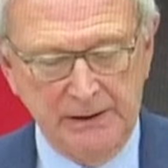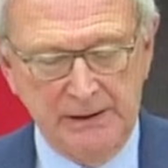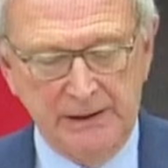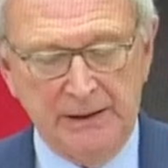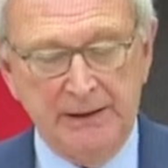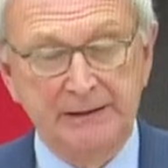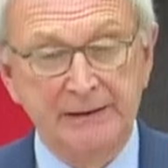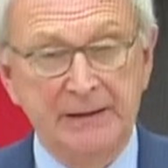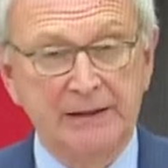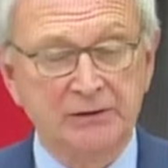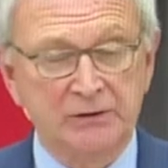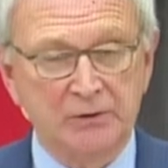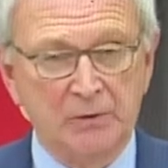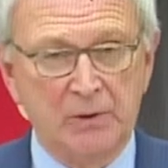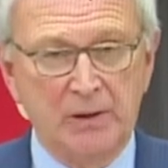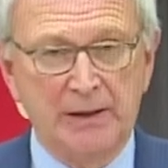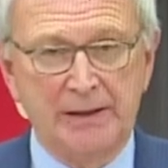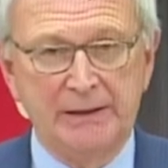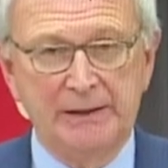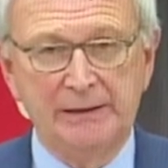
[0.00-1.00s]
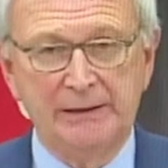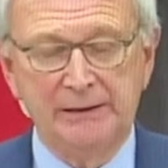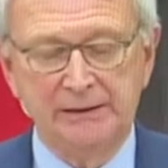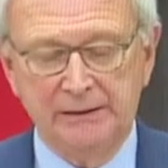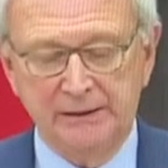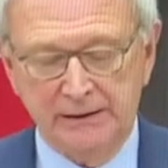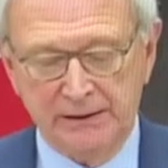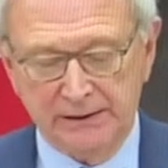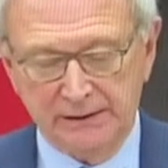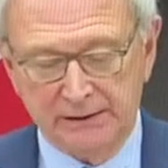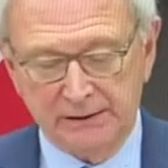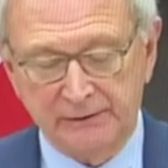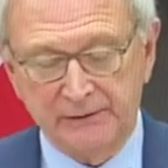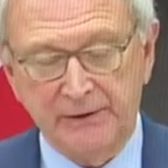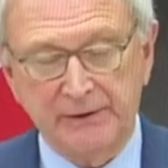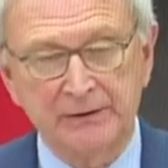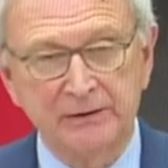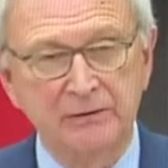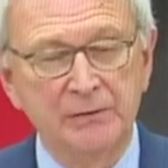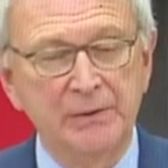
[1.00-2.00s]
At a press conference held on
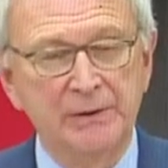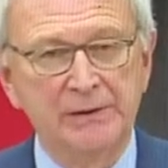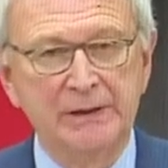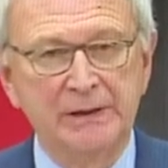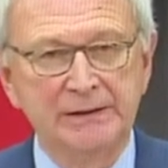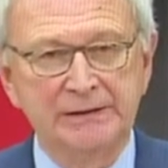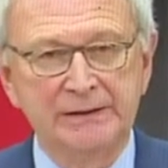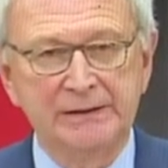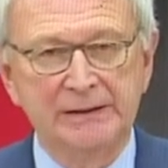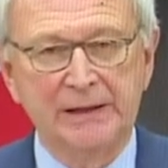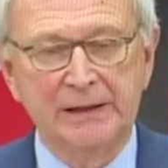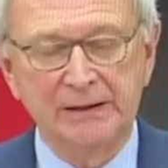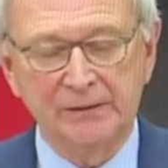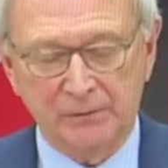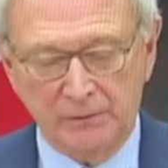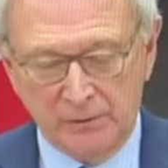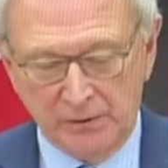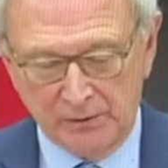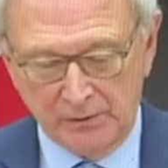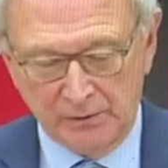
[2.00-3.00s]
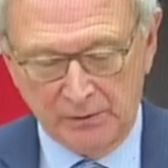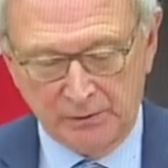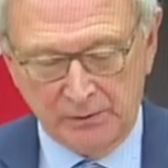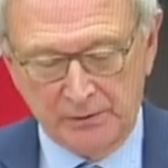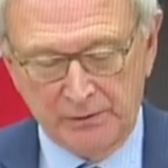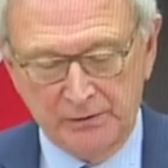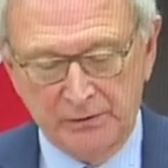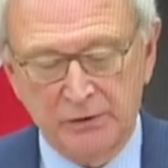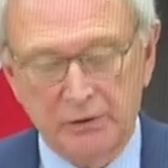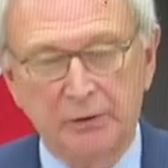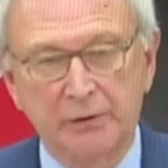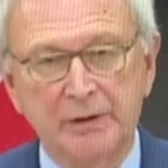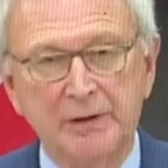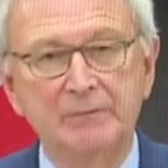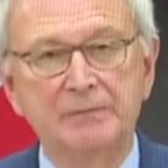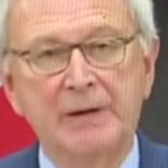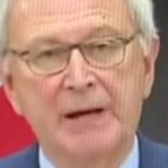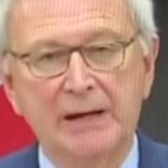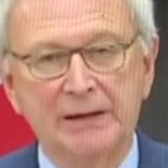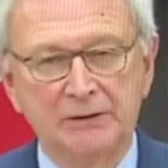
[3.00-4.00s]
Thursday, the government of New Brunswick
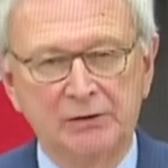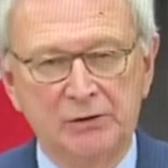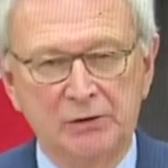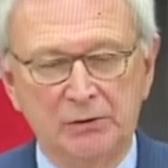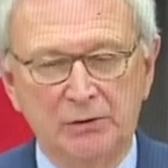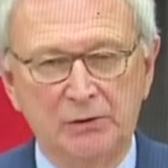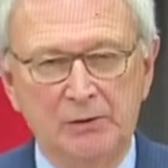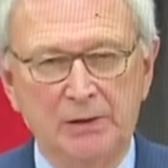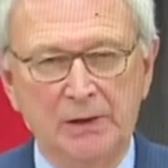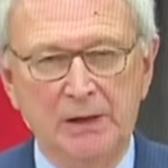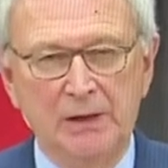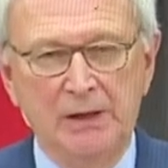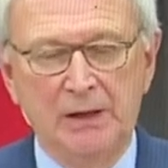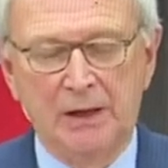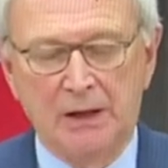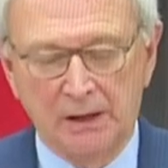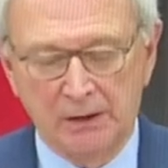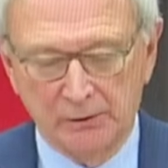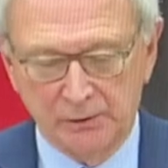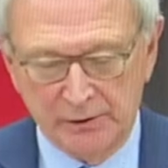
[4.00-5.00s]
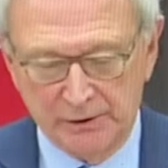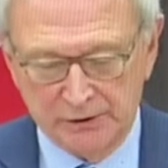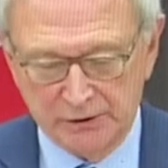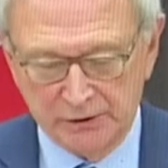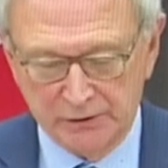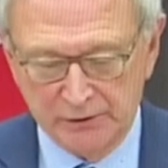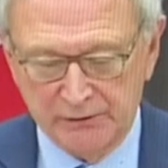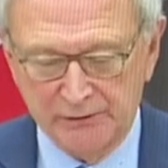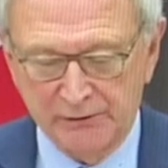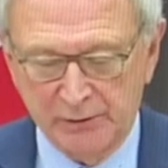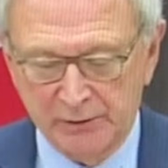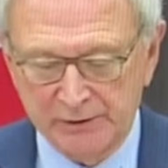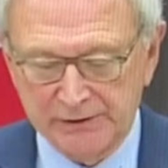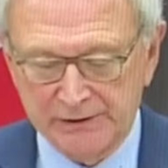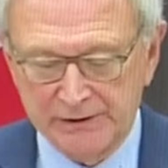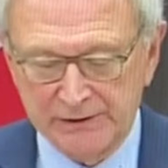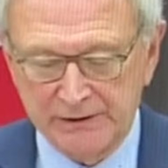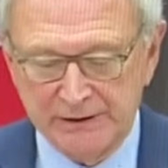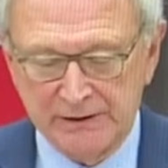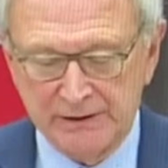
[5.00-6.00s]
announced Fredericton would return to
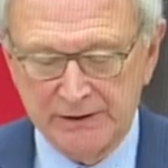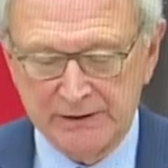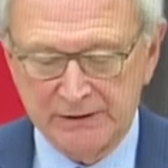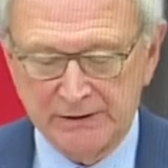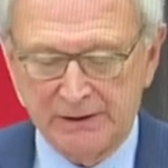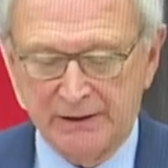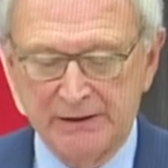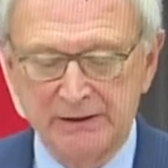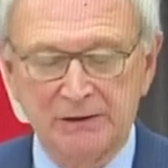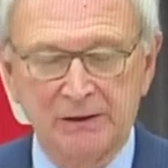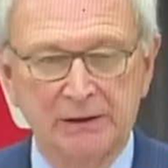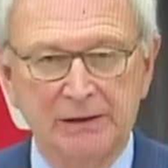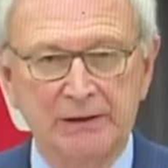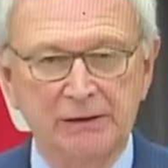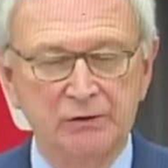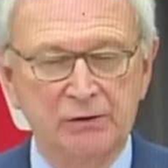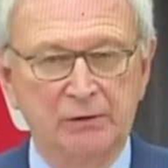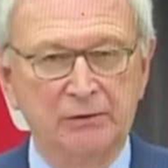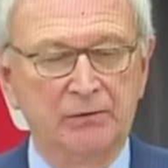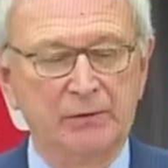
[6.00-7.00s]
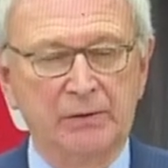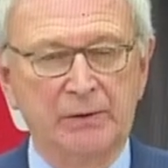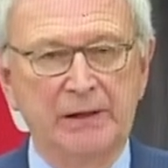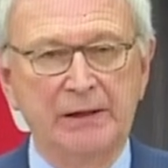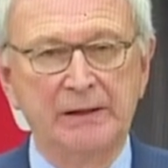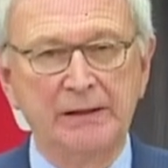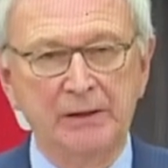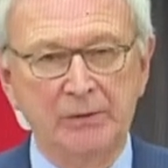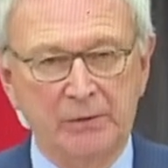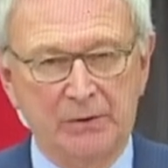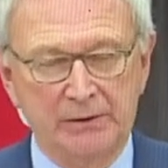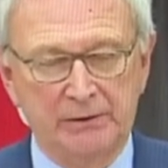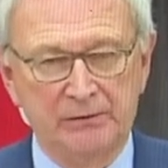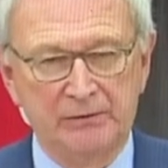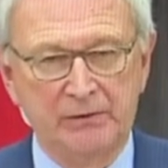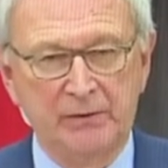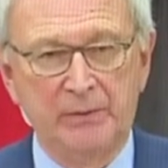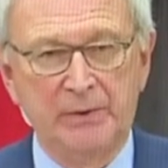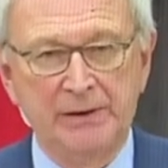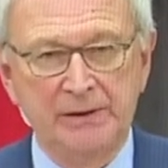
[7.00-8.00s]
orange phase, and the bubble between Nova
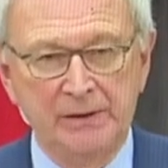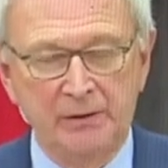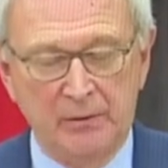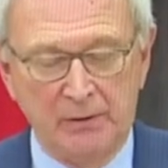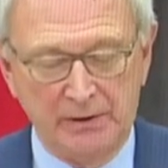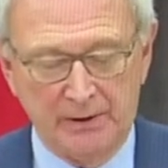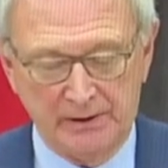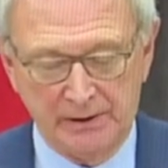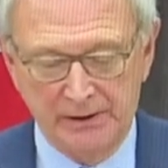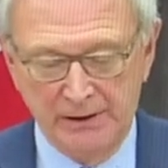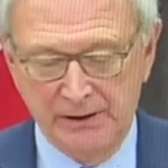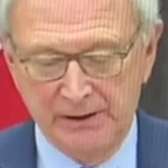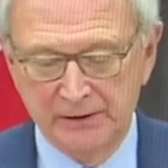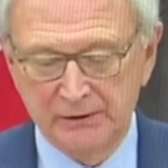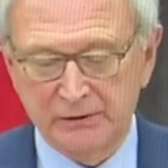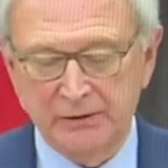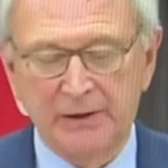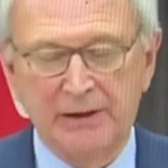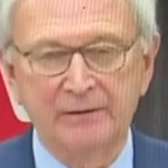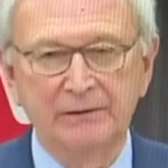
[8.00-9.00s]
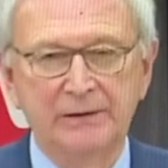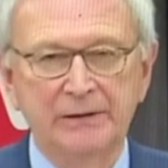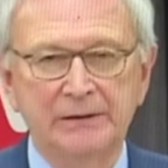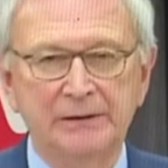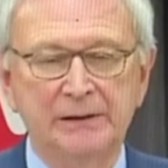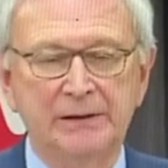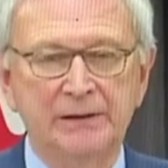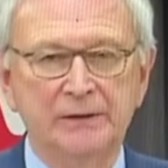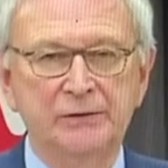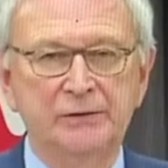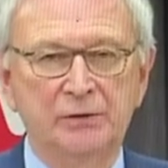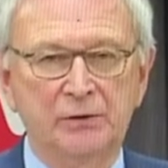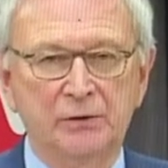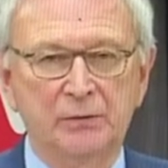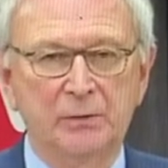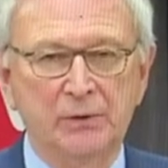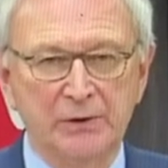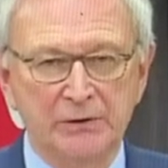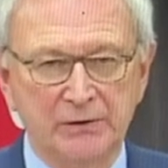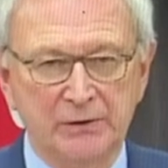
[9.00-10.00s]
Scotia and New Brunswick was no
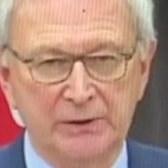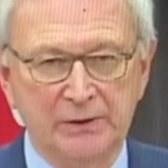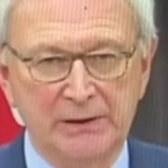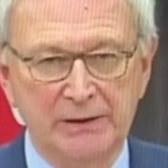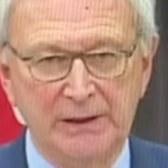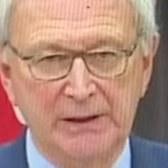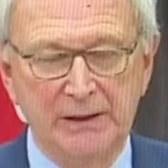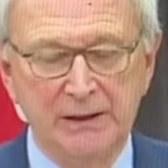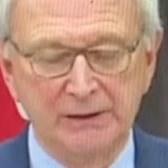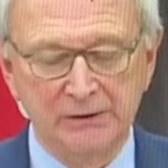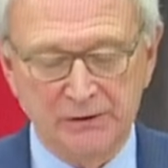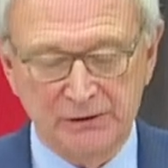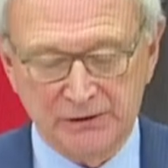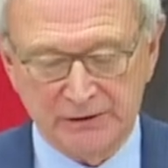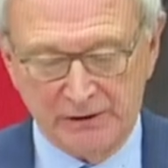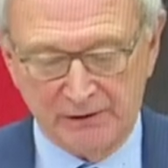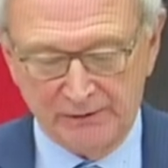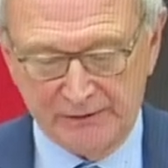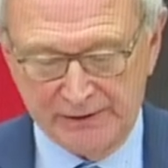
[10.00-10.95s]
more as of midnight.